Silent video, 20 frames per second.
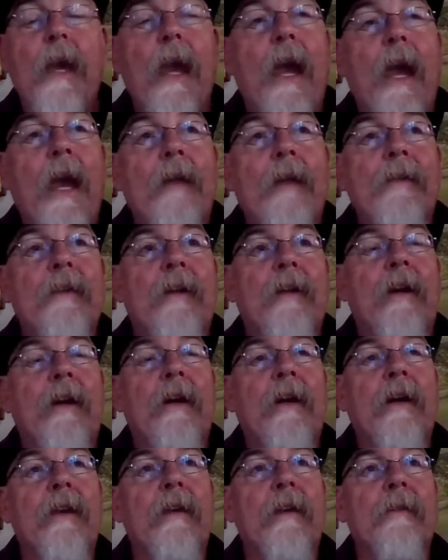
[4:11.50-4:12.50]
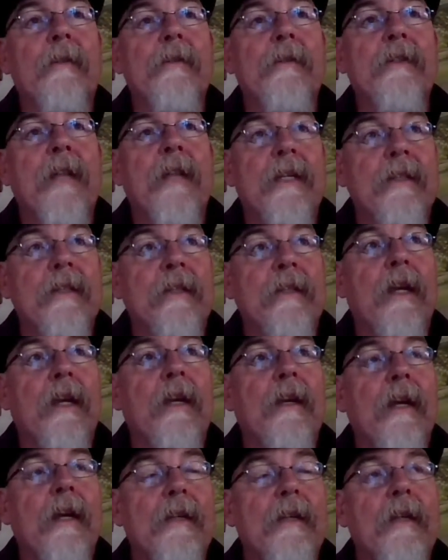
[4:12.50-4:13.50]
And this is an area that was
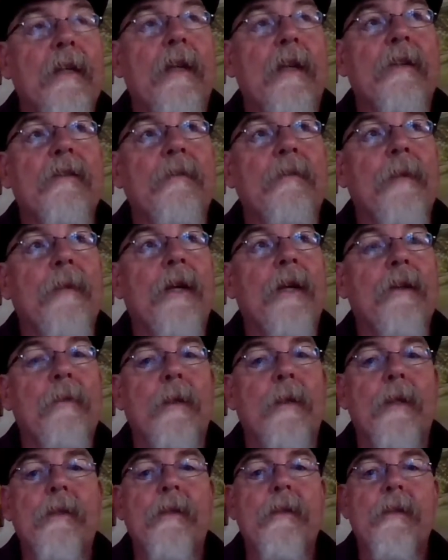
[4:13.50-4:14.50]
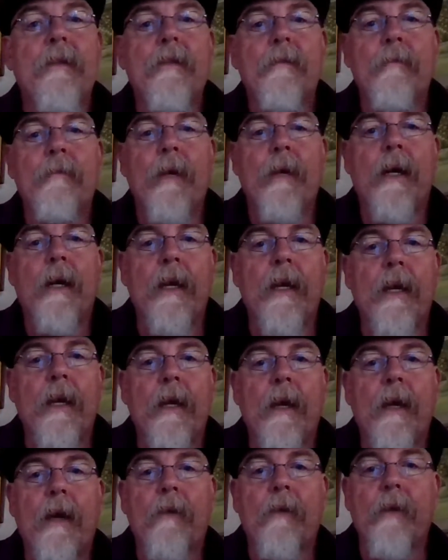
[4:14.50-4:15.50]
designated as a national monument by
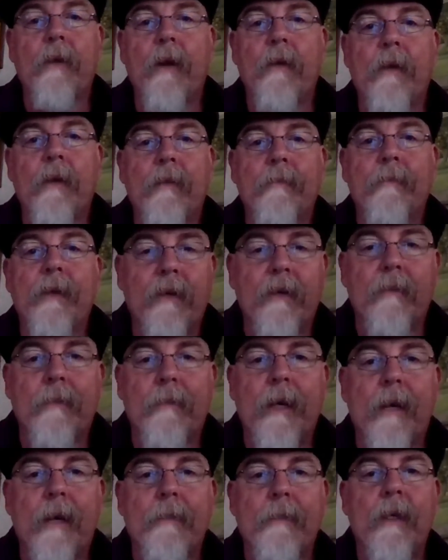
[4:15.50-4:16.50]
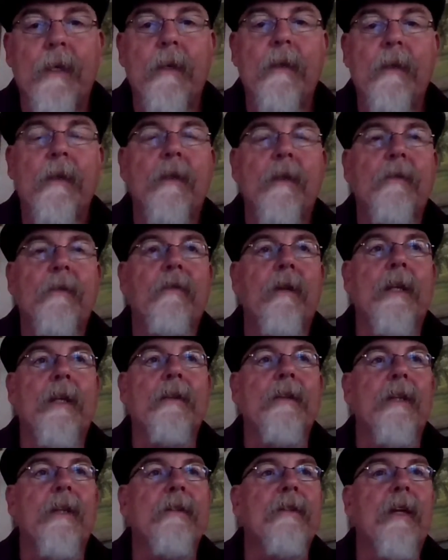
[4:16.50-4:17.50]
outgoing President Obama in
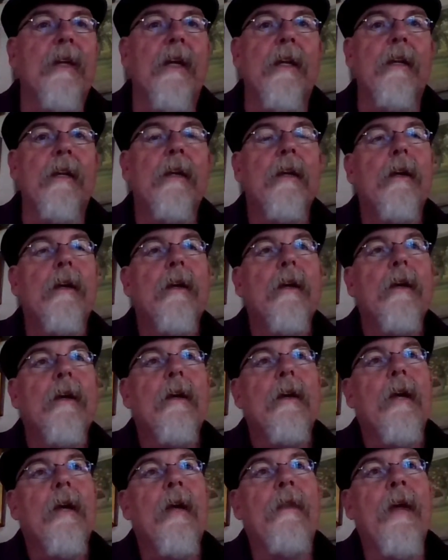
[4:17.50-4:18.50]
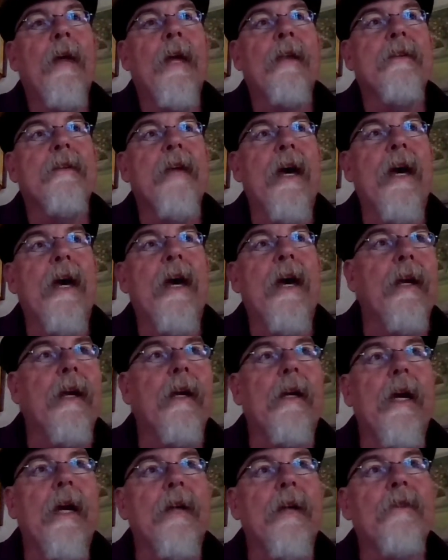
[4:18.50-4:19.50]
2016, and then has had a
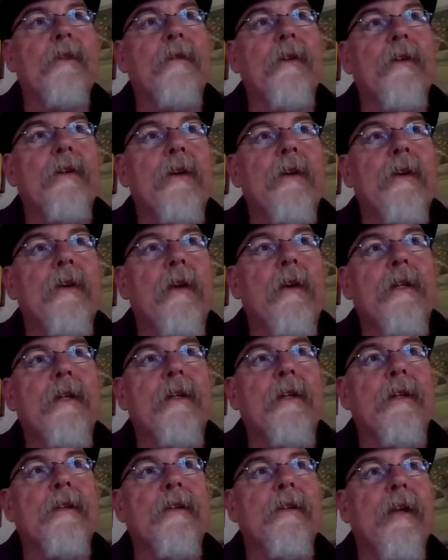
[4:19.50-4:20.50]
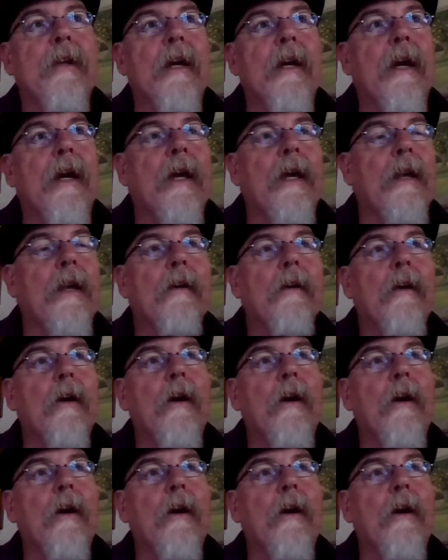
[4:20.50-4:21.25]
very controversial history since then,